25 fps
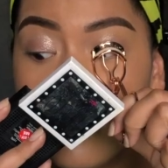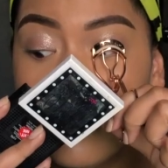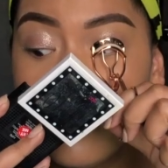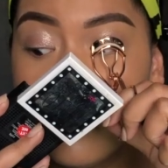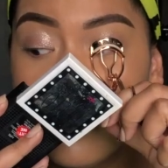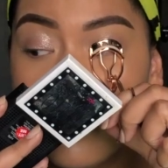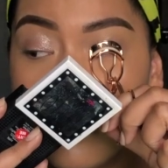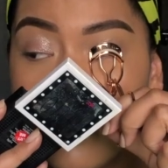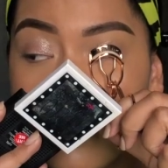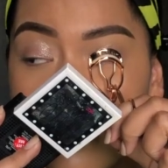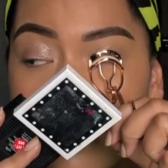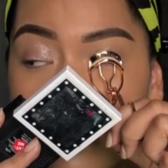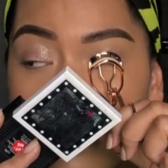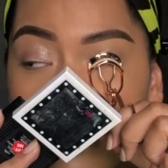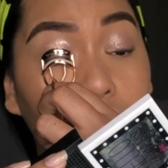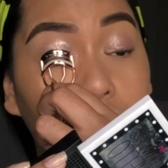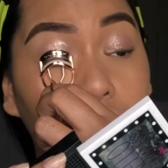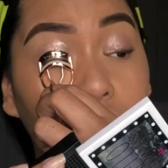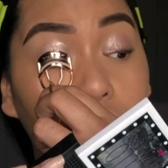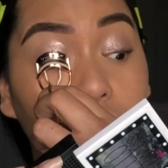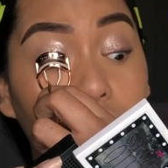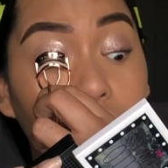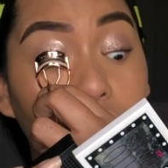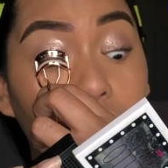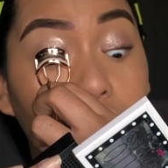curl the
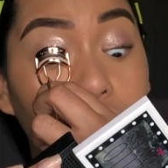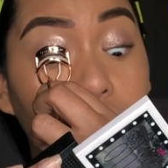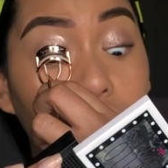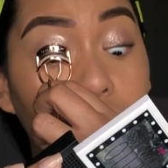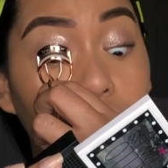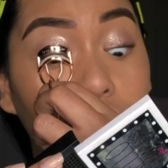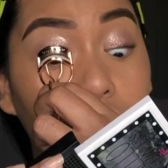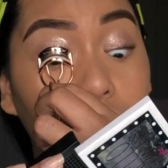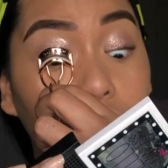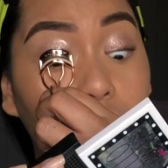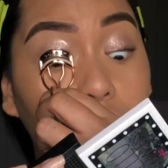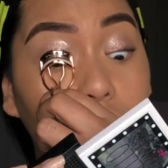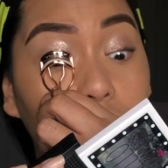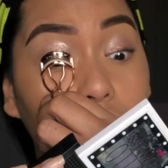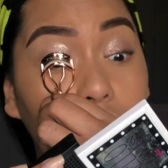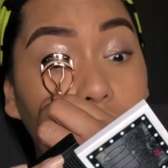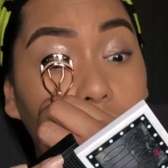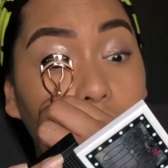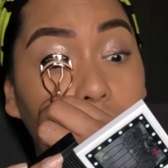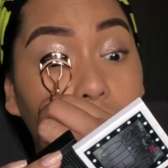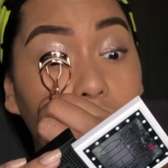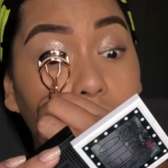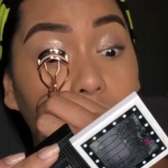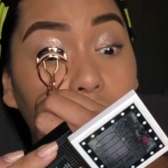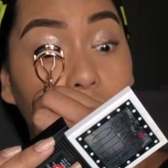lashes, and
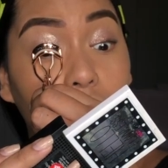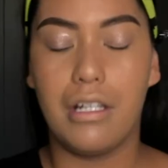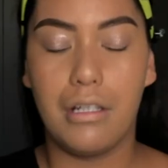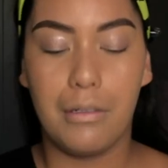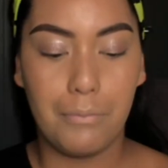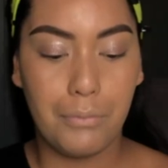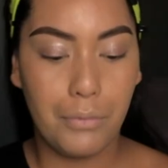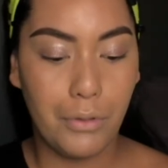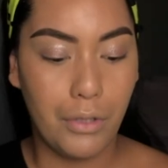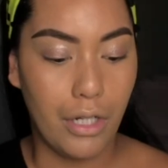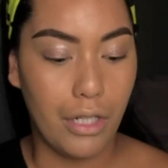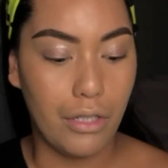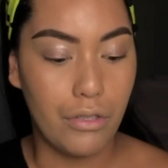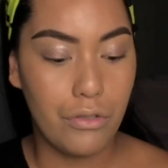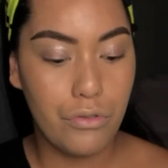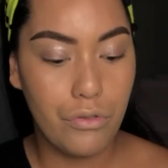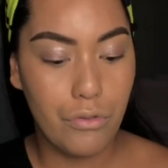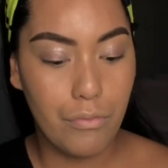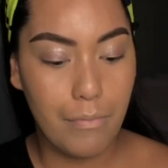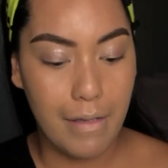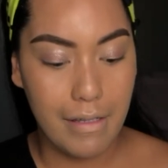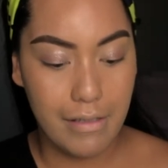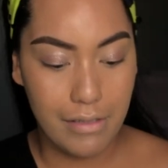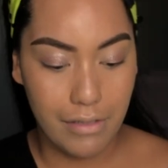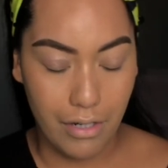then put on two
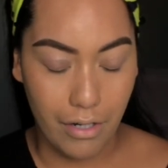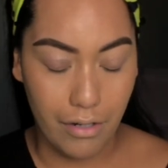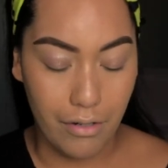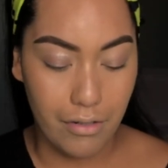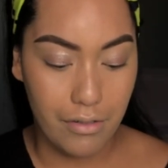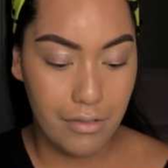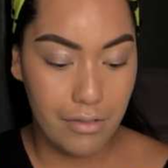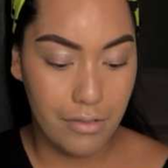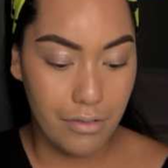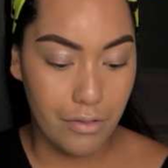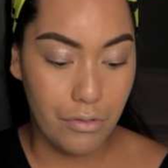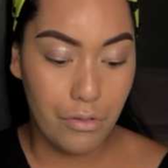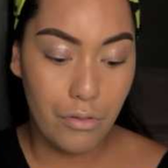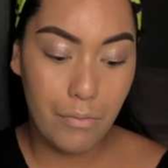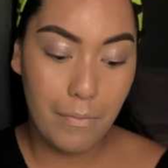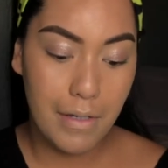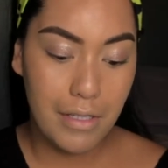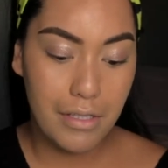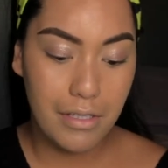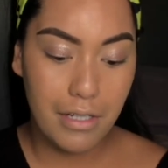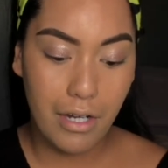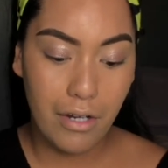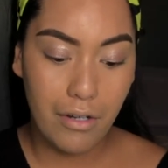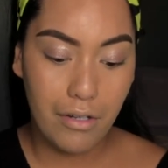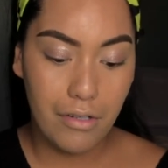mascaras. The two
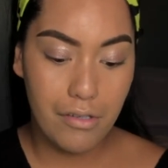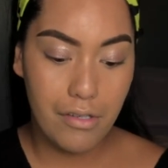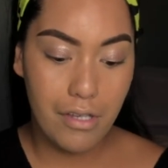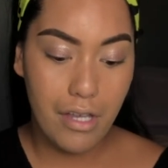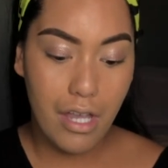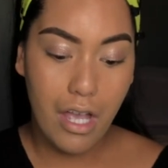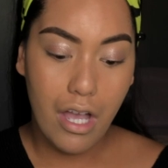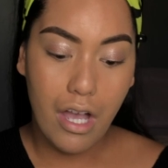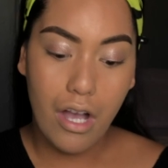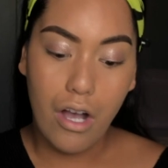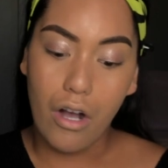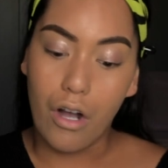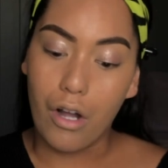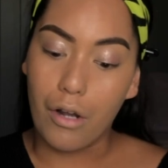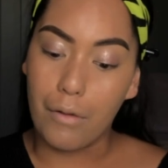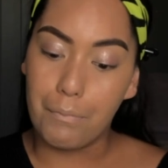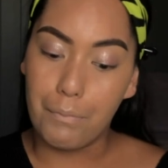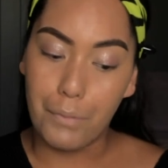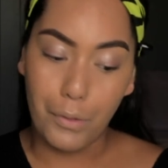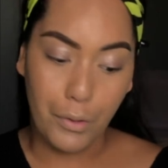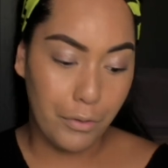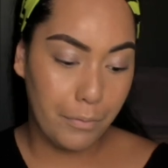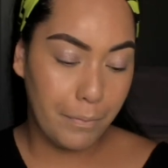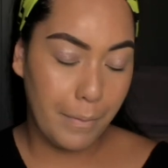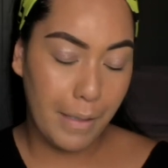mascaras are
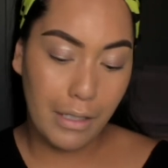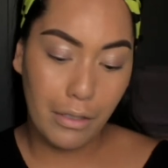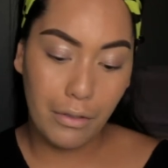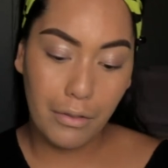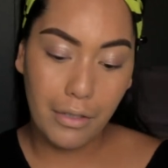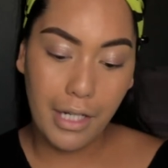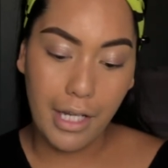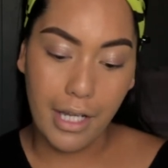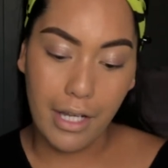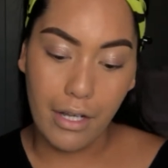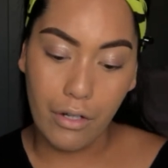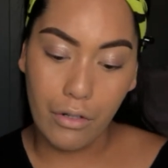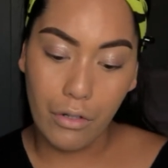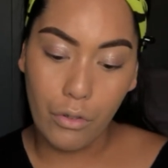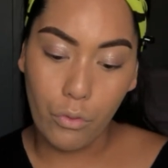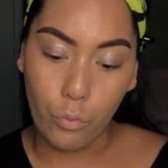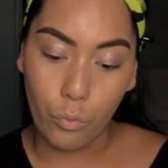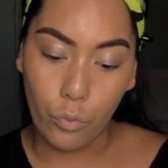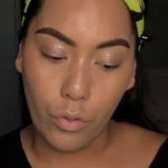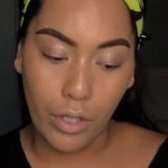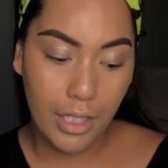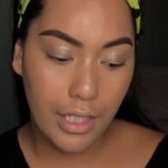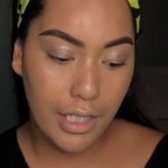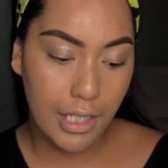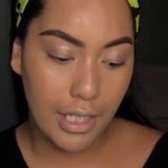both by L'Oreal.
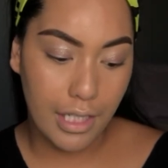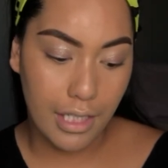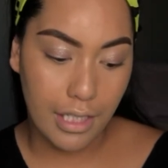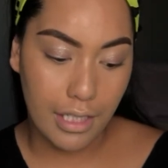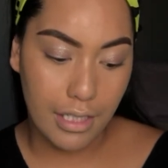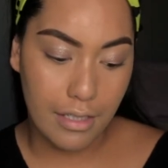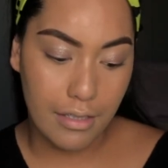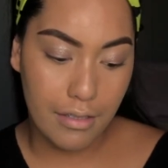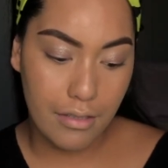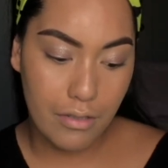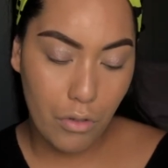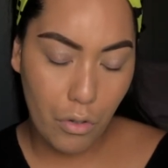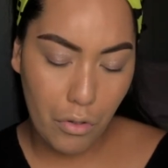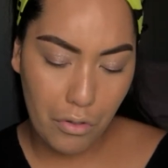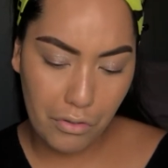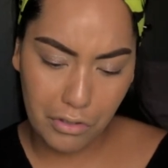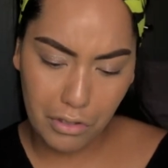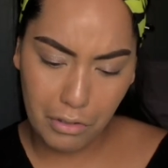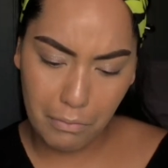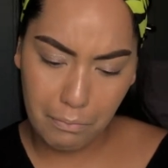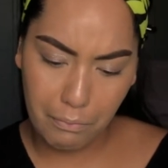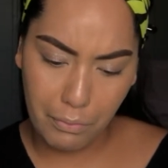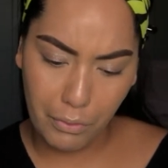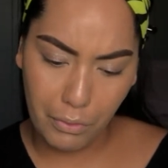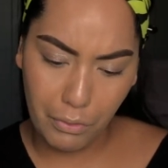One is, oh,
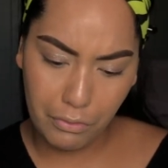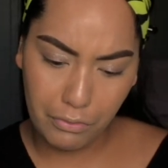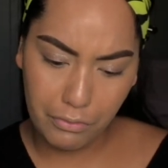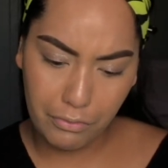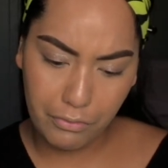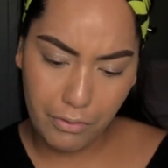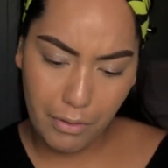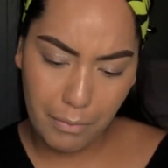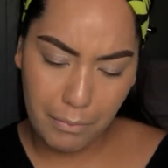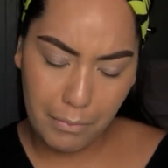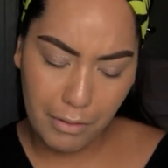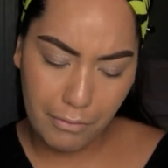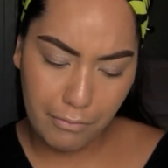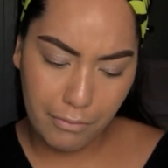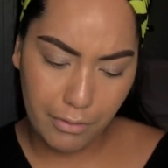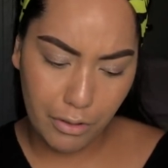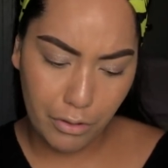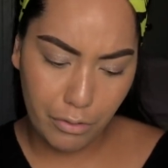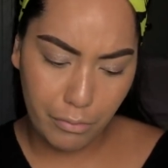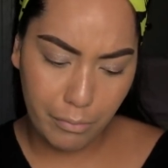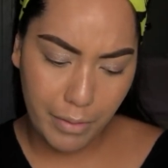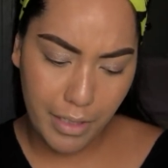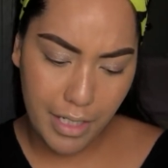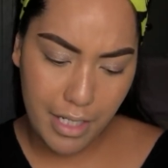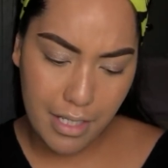they're both from the
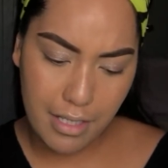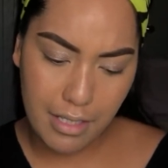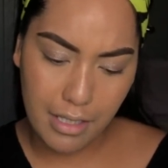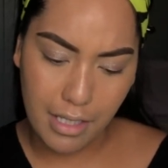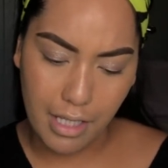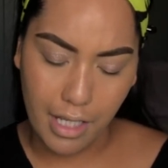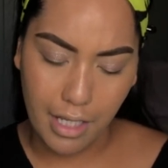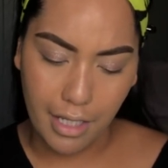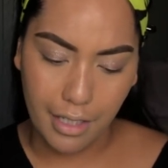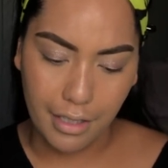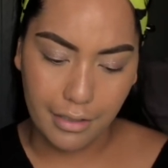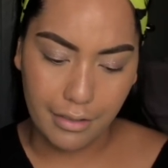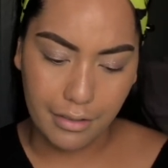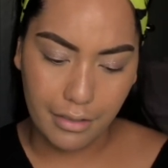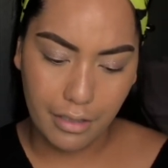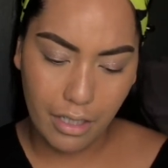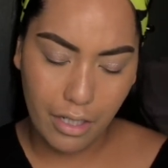Voluminous line.